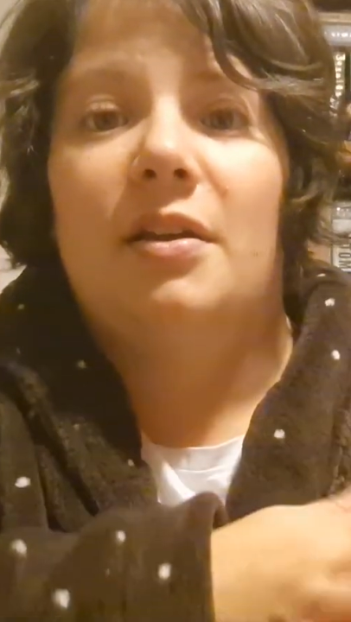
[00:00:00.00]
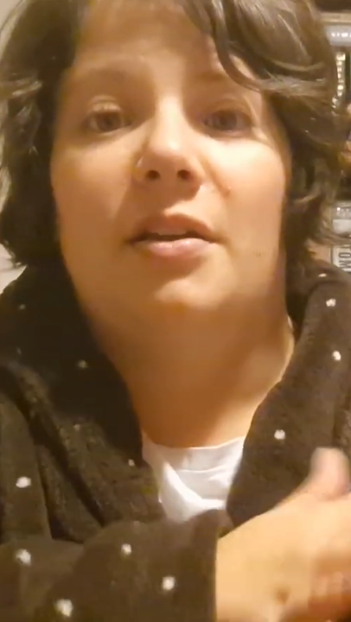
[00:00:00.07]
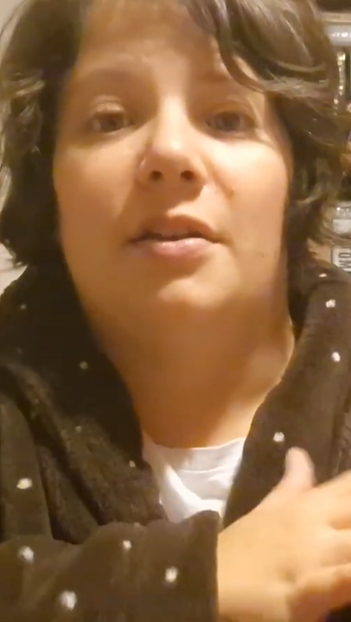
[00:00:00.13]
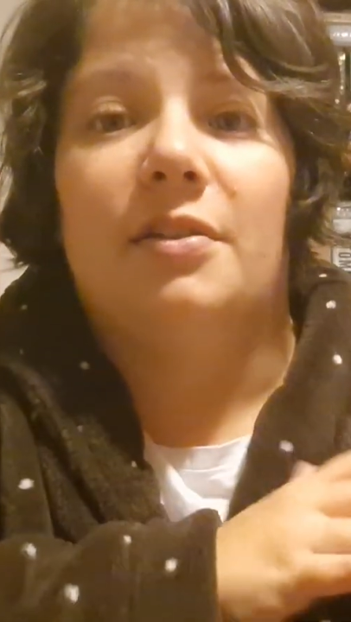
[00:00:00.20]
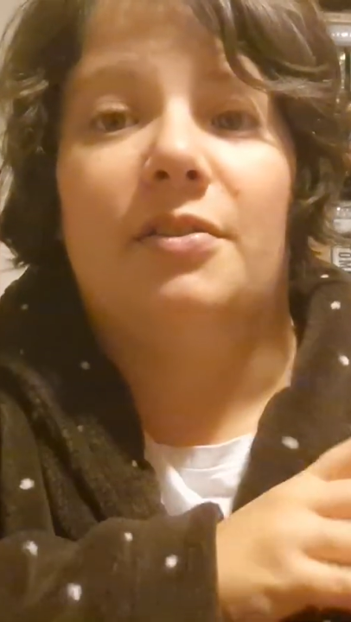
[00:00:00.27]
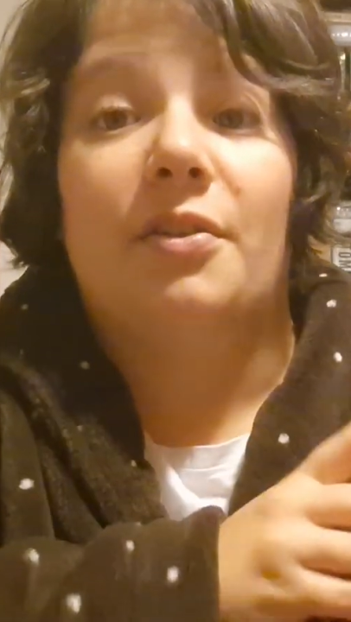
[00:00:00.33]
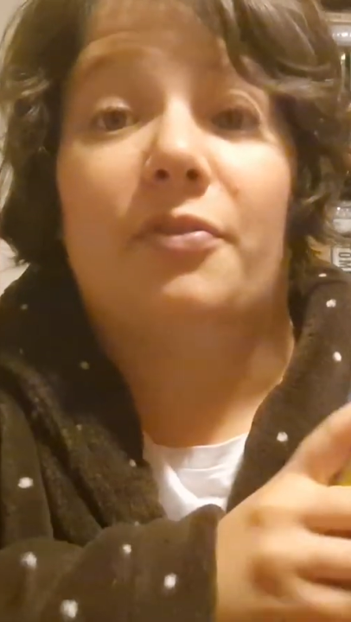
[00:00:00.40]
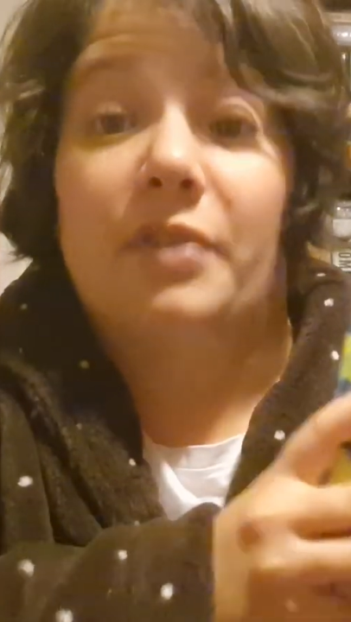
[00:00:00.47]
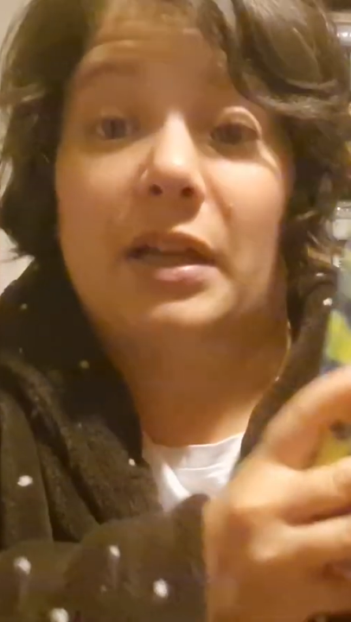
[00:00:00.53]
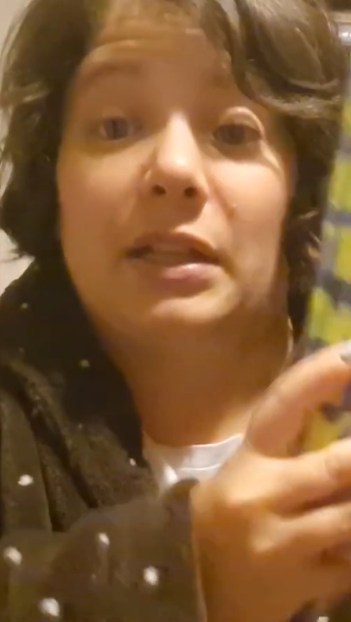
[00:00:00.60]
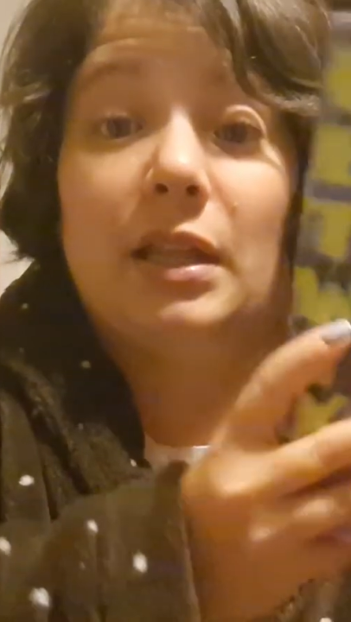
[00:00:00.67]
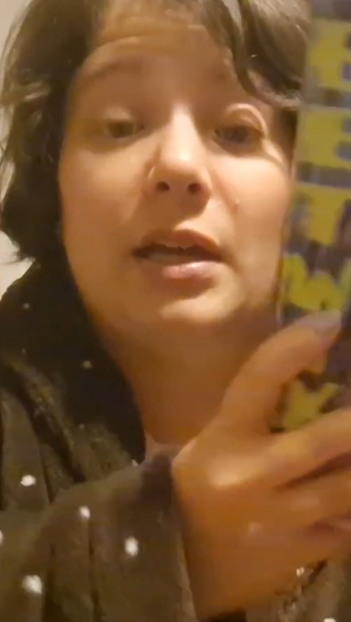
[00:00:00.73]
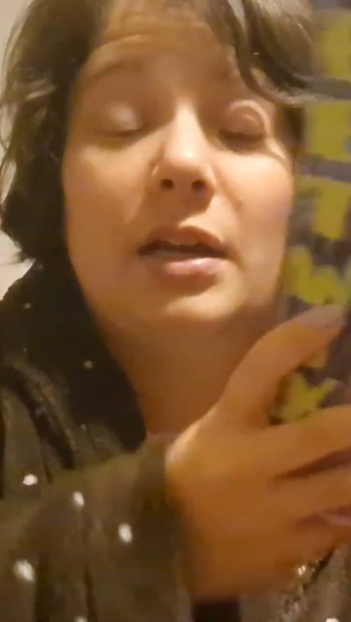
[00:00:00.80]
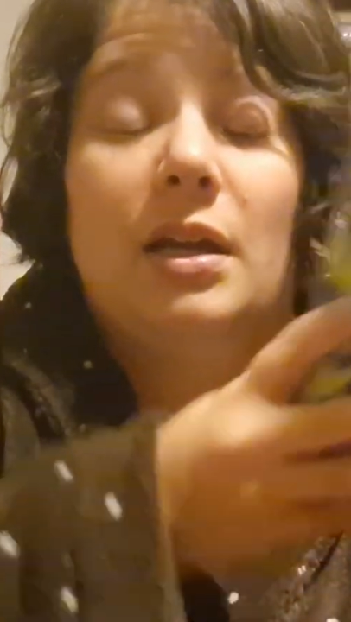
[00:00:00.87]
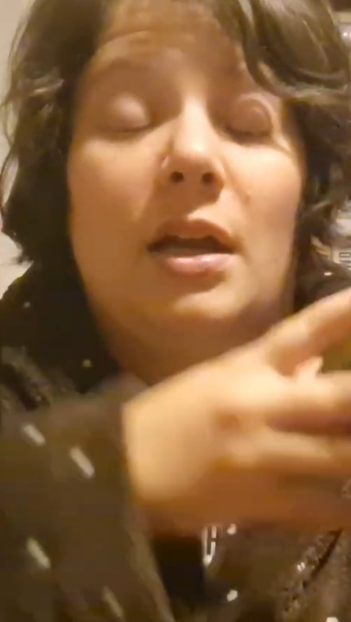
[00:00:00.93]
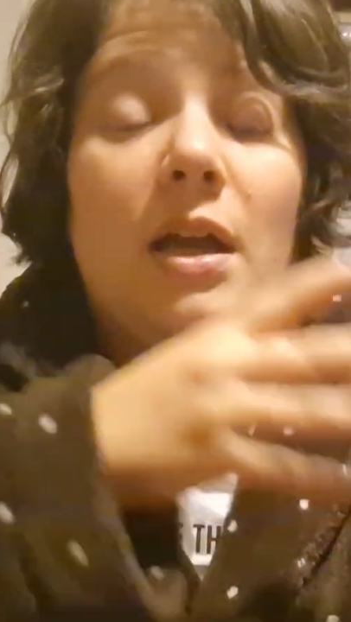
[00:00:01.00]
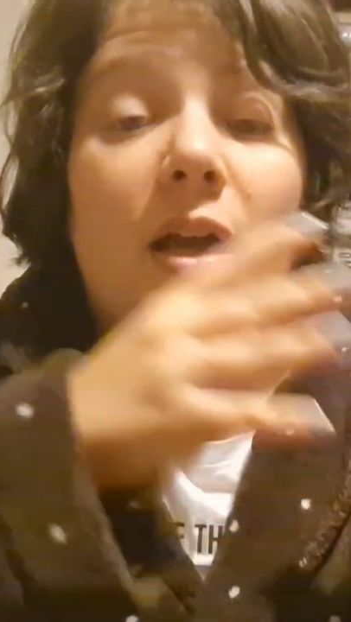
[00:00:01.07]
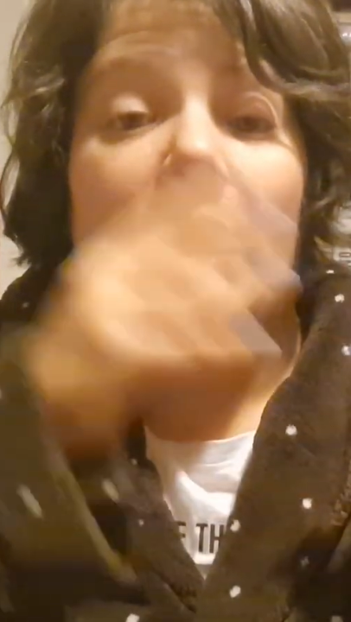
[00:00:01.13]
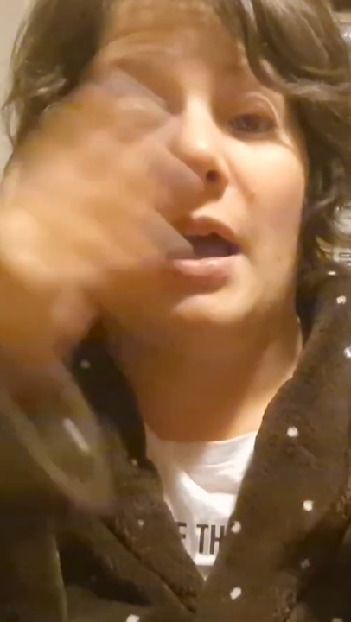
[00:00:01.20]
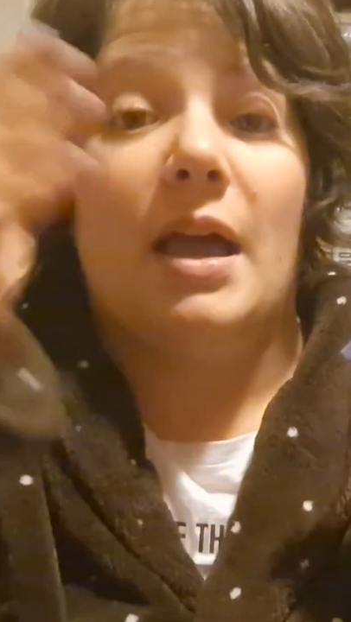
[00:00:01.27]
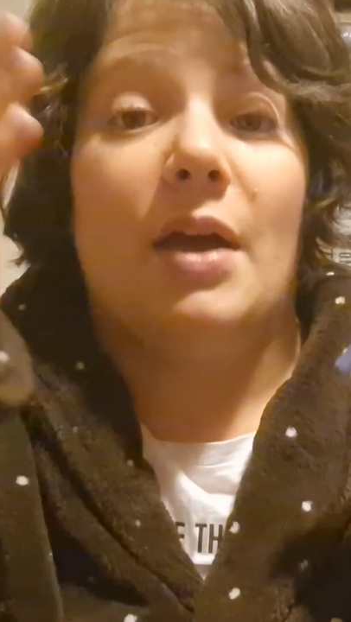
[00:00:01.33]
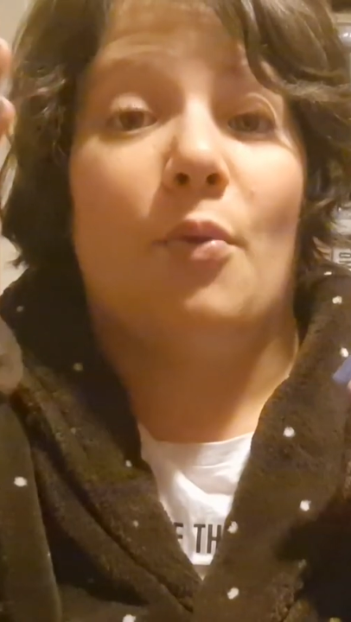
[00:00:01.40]
novella,
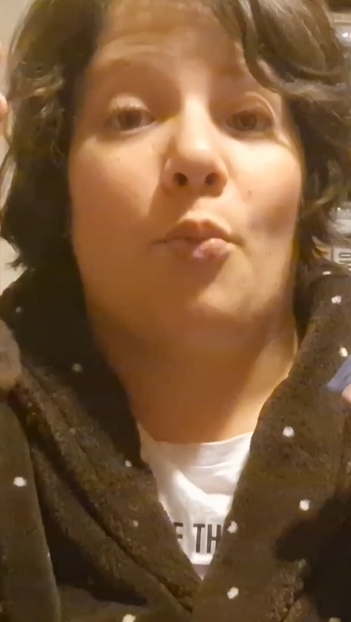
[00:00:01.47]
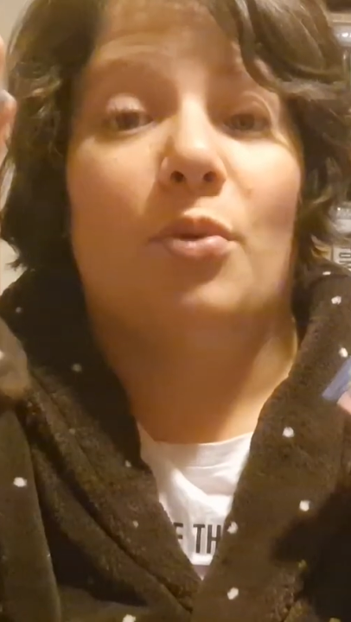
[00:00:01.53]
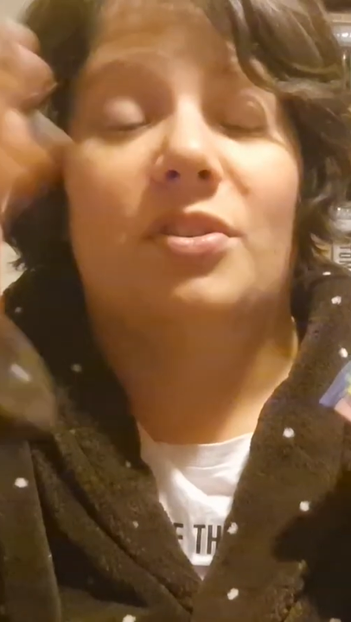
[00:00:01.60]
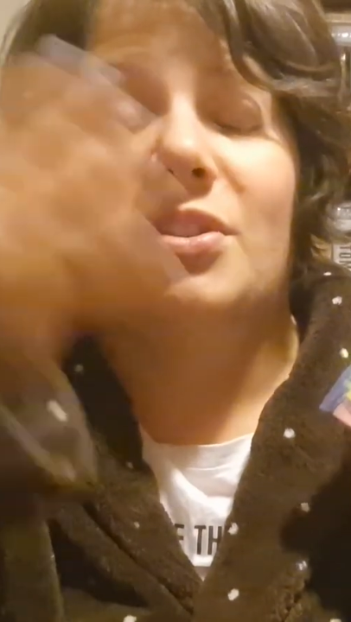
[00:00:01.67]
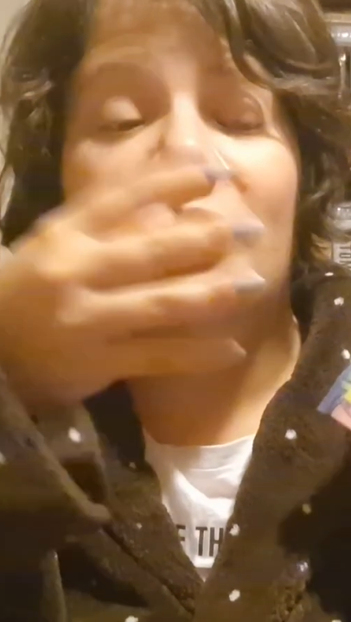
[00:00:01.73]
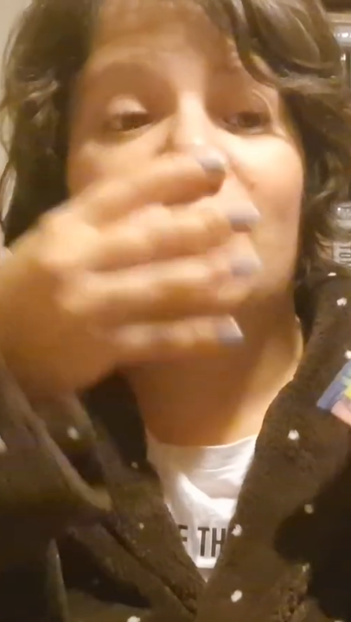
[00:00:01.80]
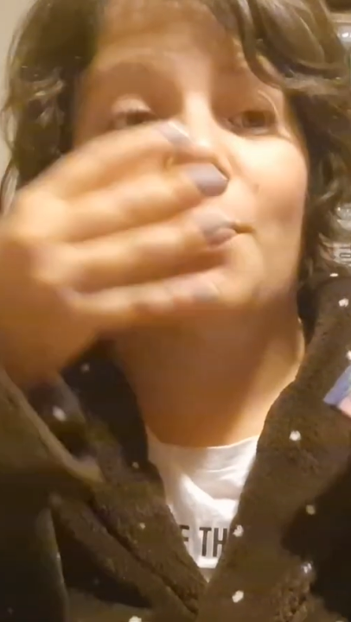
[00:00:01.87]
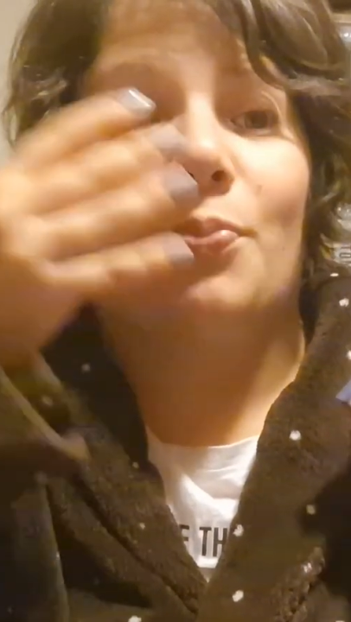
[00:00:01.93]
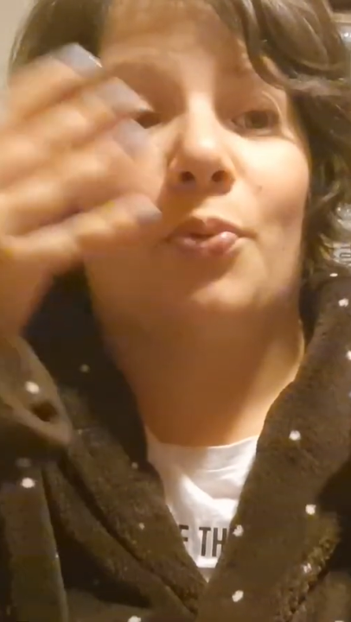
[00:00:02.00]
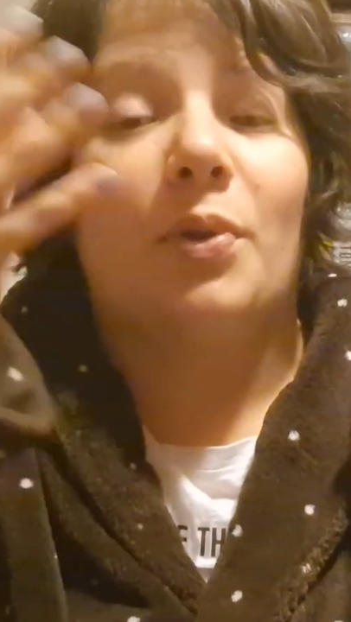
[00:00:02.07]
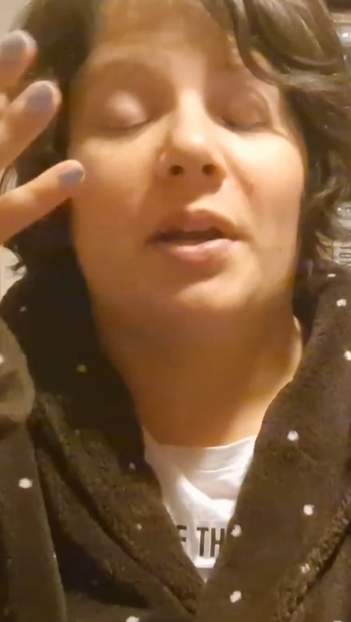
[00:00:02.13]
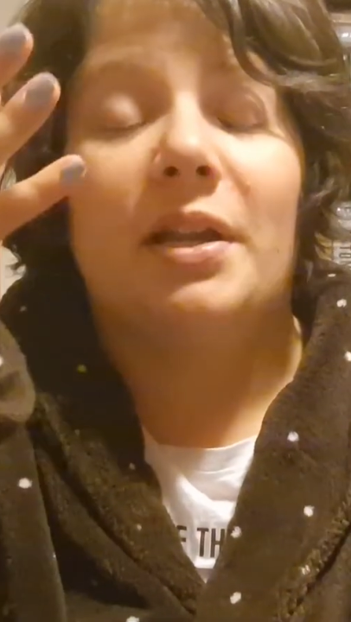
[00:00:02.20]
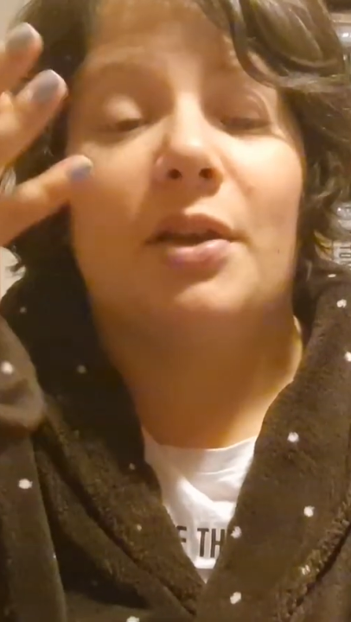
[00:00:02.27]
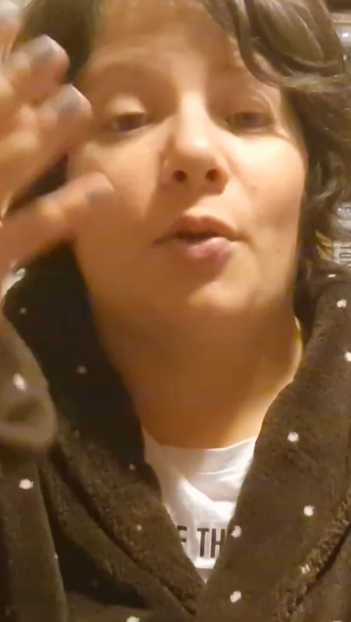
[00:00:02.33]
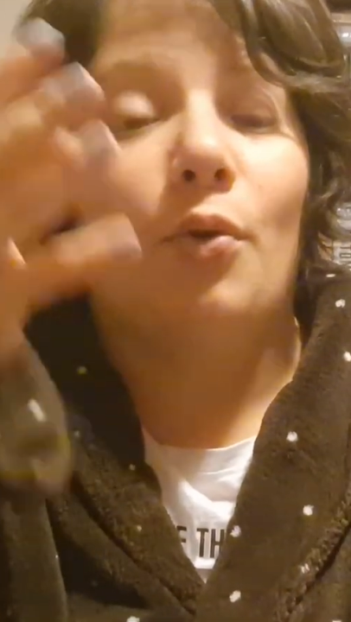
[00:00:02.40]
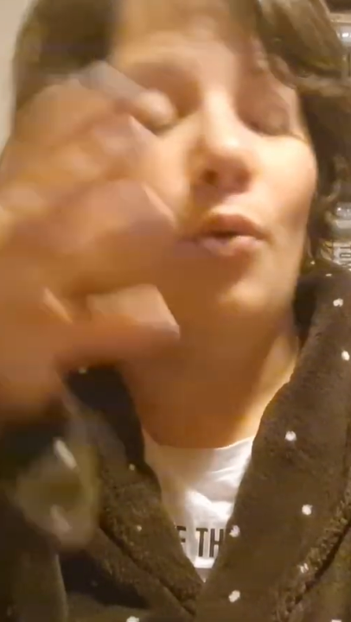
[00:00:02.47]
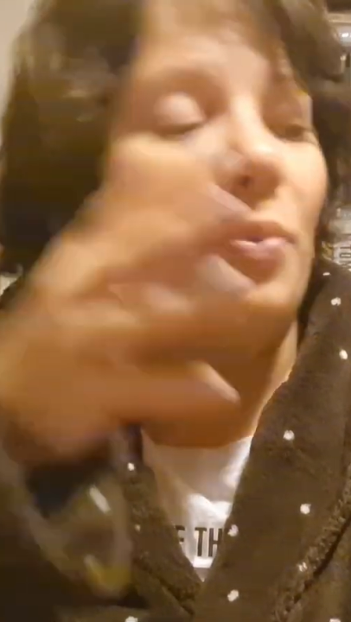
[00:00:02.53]
which is pretty cool,